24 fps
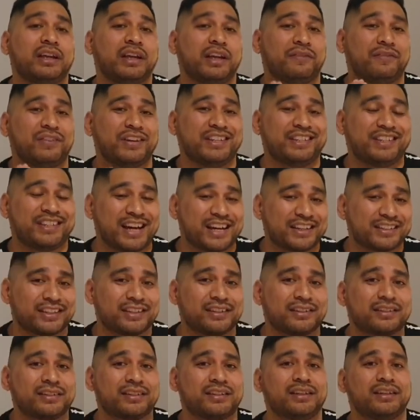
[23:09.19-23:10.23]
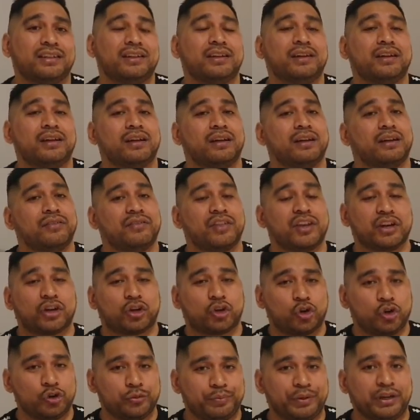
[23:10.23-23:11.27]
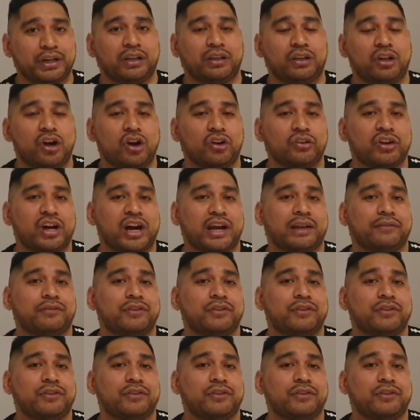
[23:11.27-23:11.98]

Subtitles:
If he doesn't, then it could be a long night.